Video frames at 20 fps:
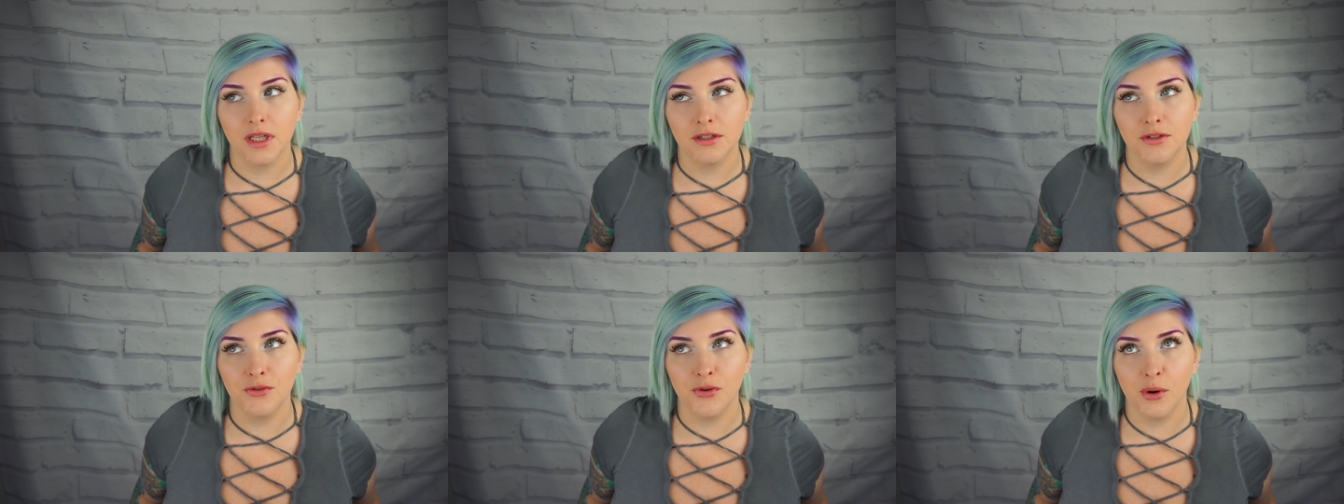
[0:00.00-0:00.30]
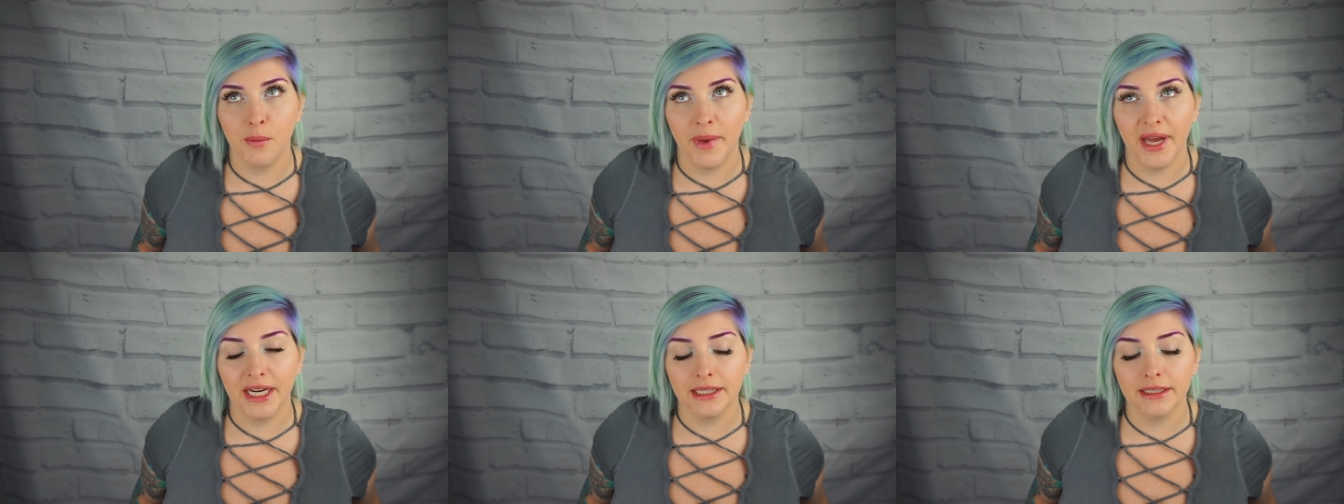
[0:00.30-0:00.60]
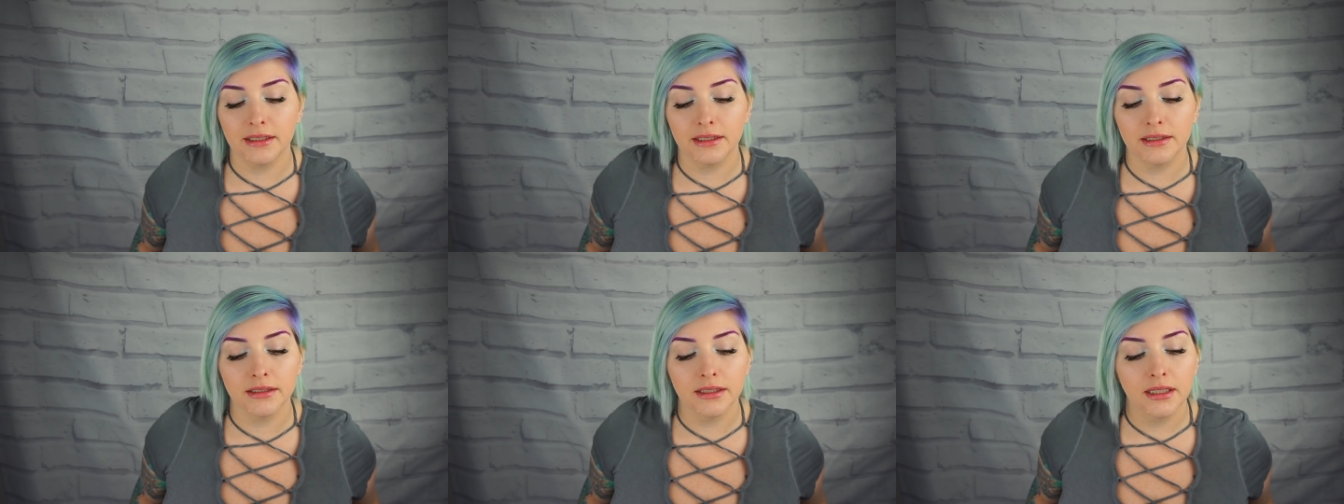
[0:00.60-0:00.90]

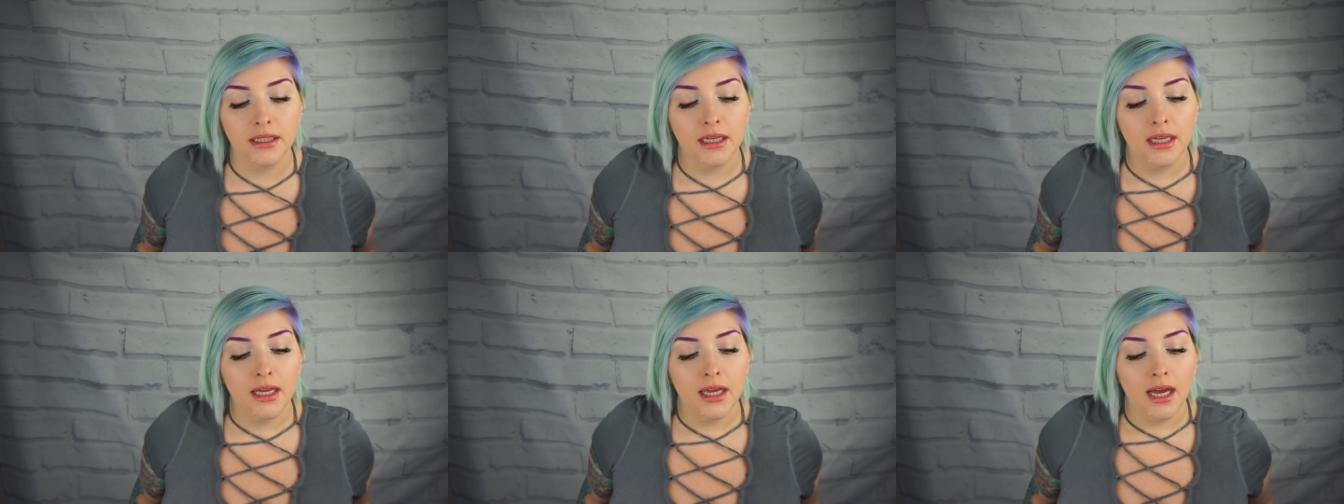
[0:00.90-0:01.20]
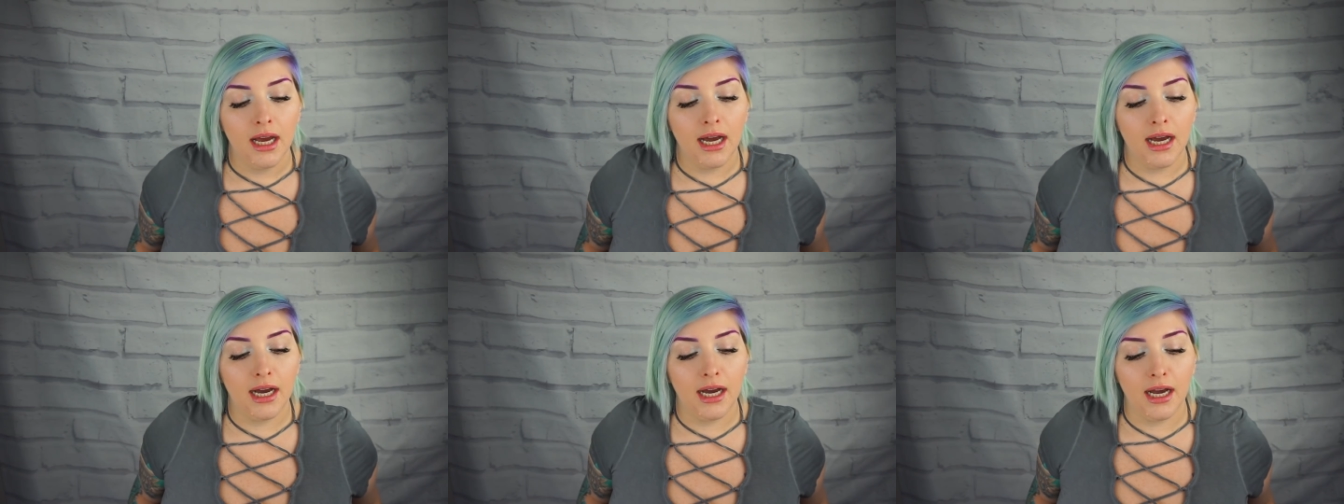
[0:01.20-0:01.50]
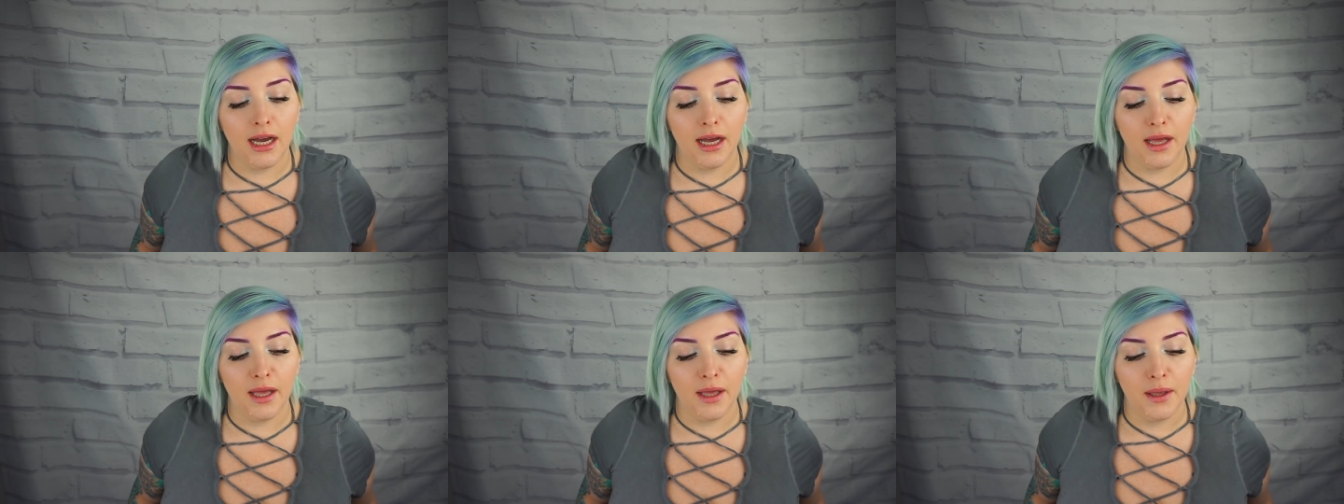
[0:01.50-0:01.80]
dramatic.
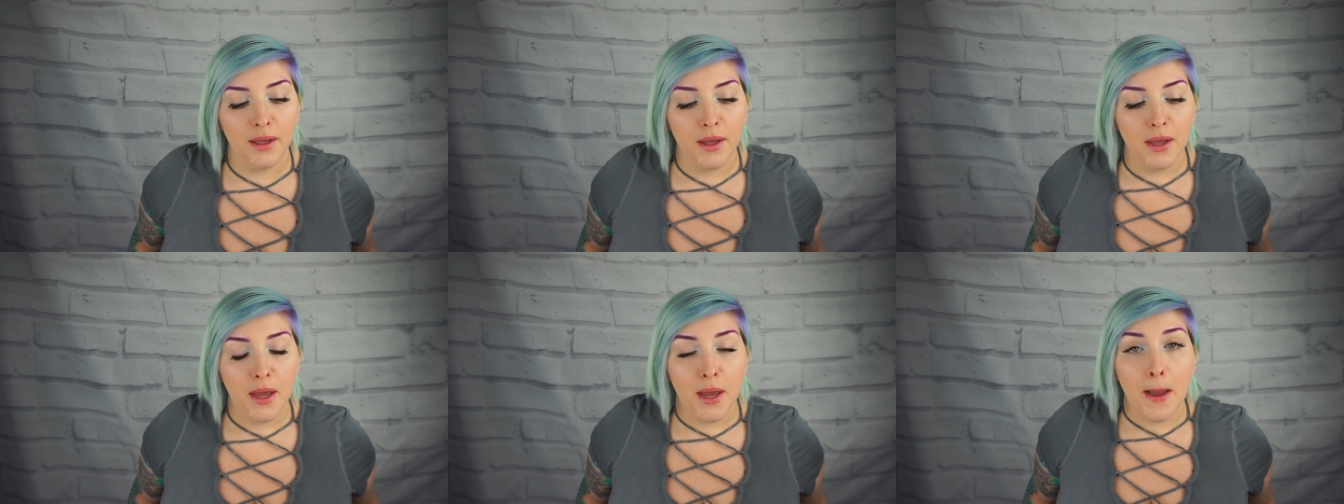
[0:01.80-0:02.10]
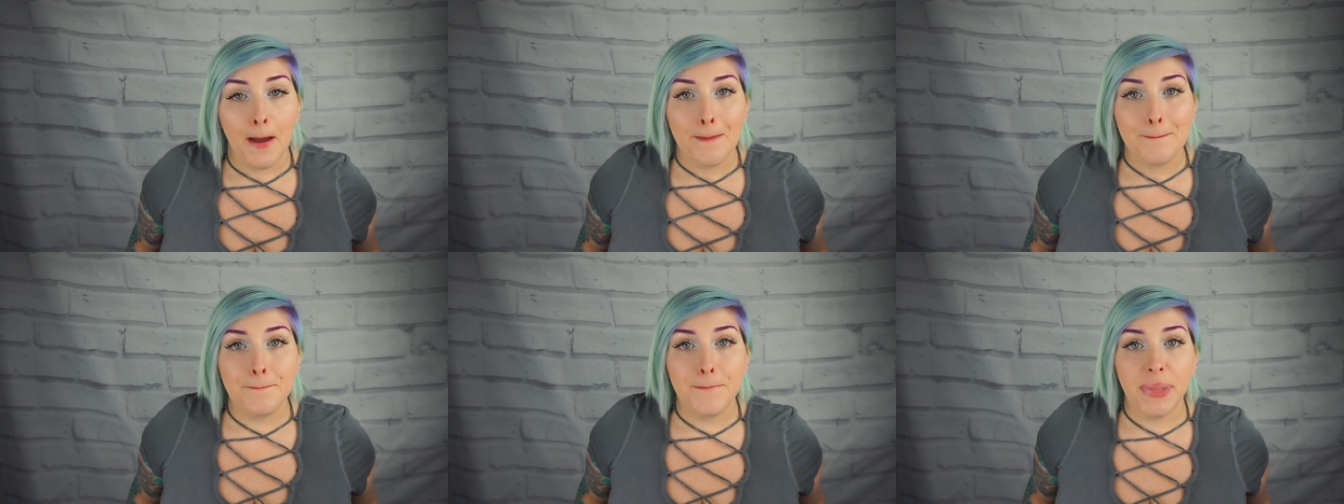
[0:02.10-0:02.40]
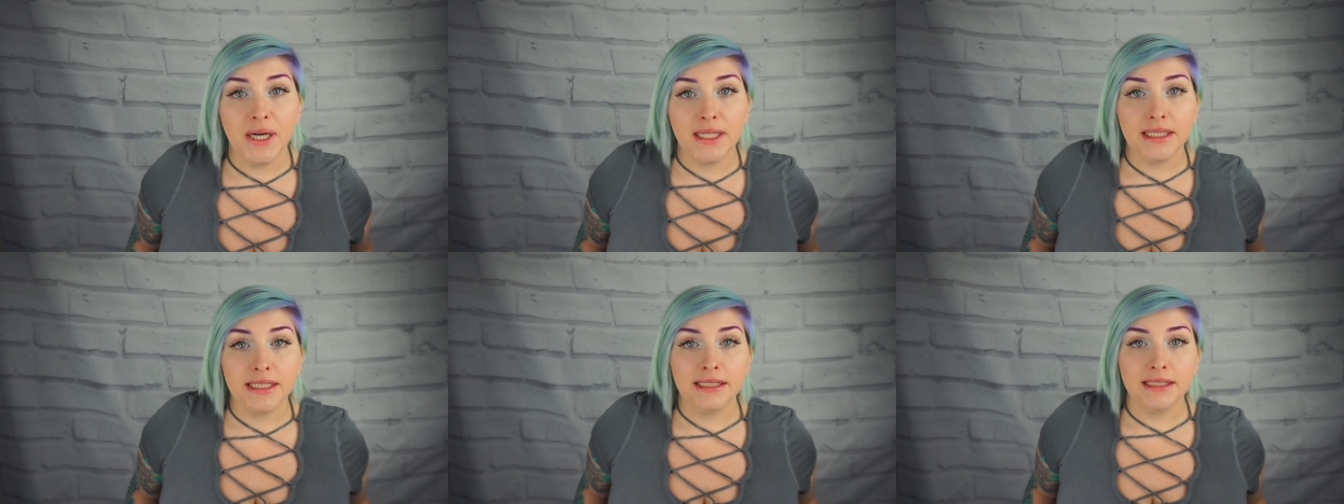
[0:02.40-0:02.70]

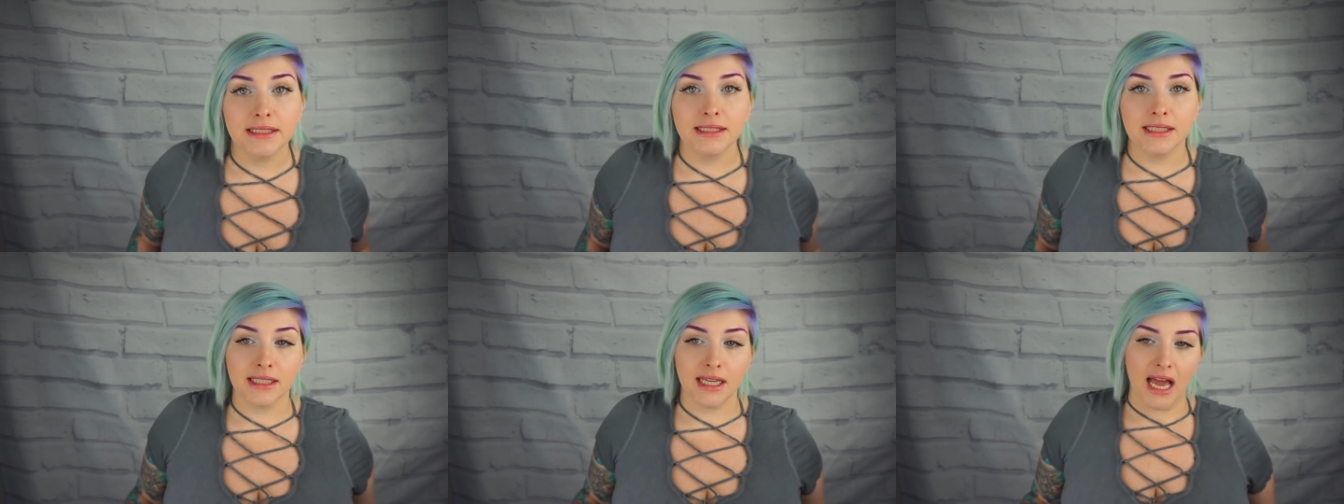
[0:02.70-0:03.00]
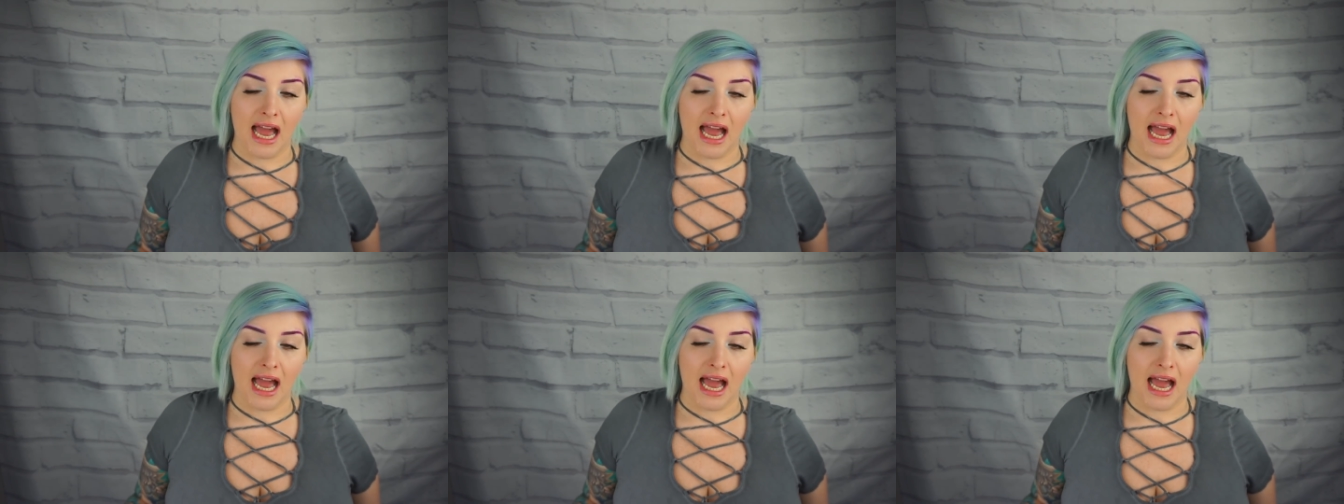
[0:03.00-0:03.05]
But